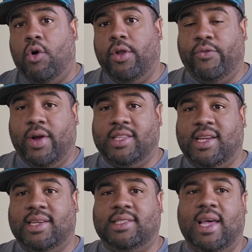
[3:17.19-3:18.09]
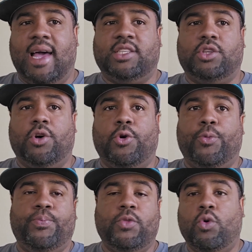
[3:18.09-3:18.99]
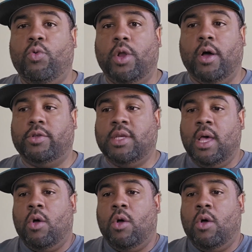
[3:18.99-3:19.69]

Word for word: on the franchise tag, so who knows?